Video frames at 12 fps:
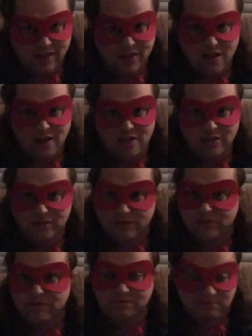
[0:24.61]

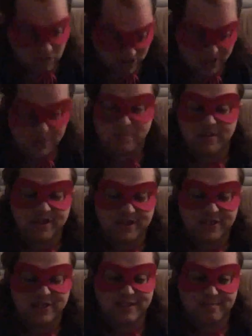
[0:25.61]
of
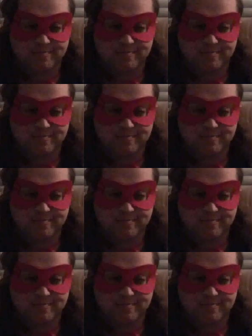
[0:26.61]
Christmas.